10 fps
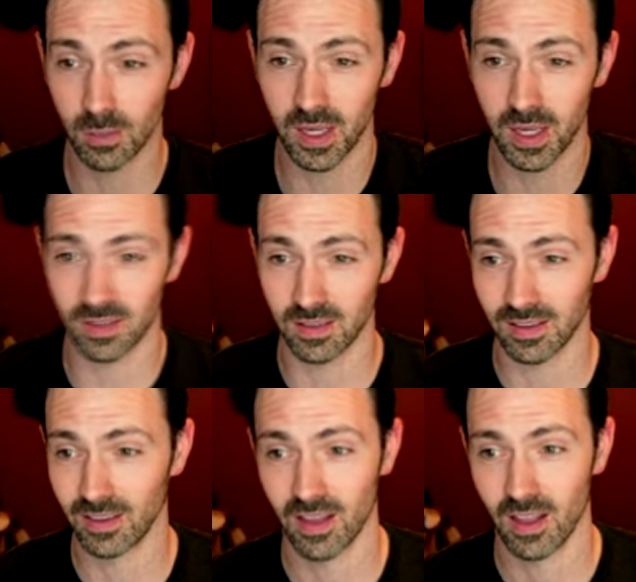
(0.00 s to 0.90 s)
I mean,
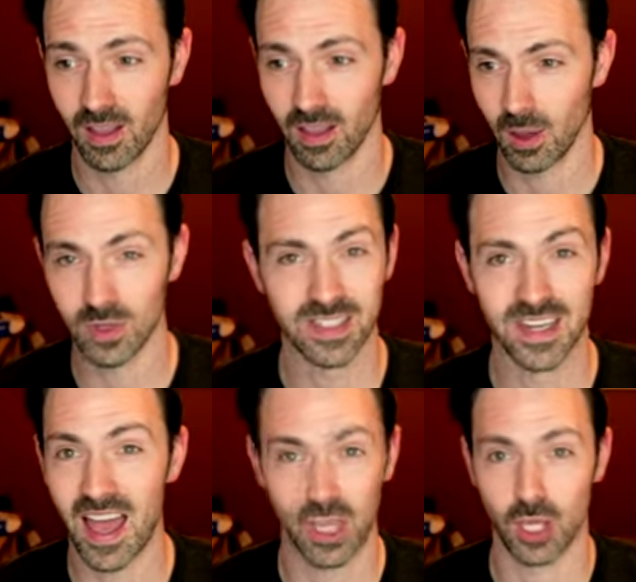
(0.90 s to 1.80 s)
it was
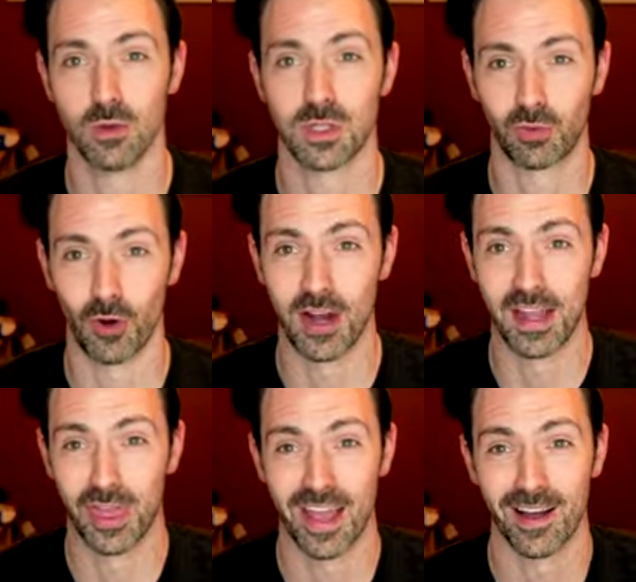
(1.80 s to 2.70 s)
not used for
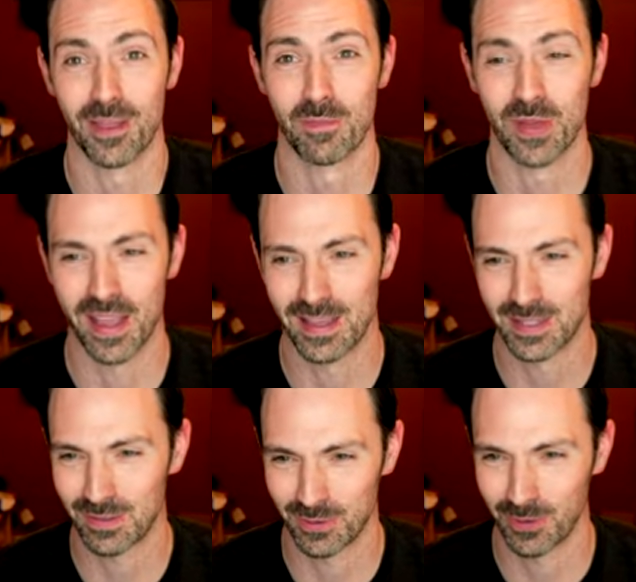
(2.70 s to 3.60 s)
anything on the P
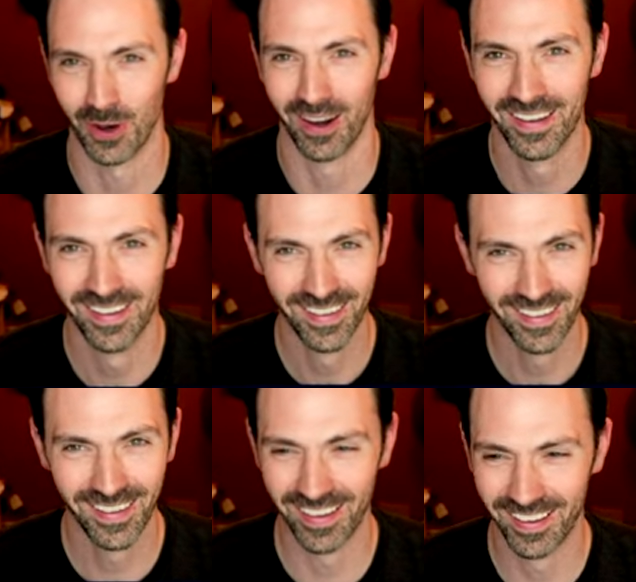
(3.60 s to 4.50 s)
S four,
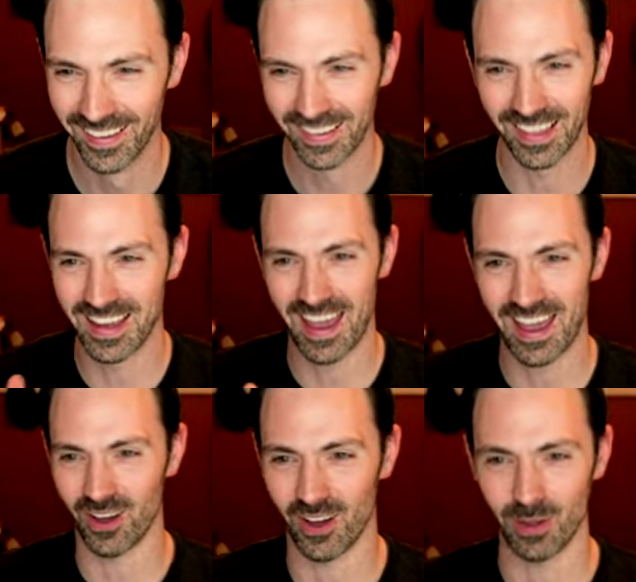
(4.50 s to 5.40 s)
like
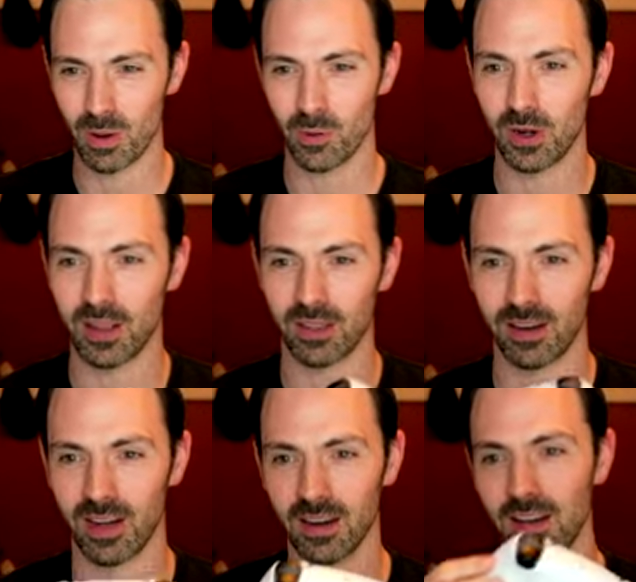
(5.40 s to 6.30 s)
at all. Probably won't
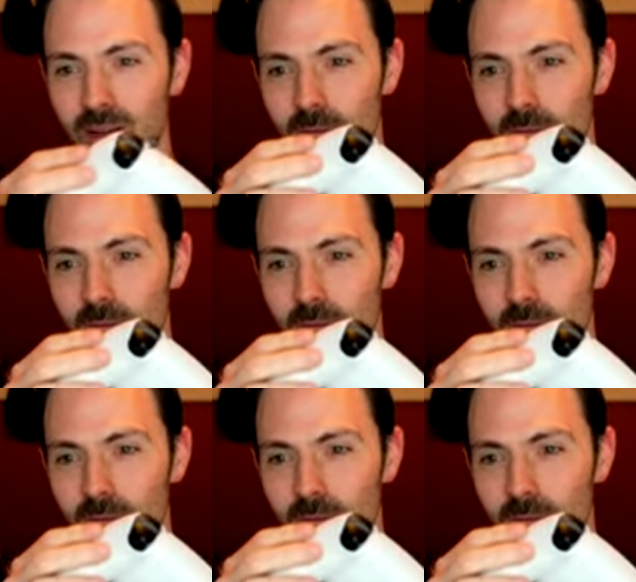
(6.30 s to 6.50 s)
either here.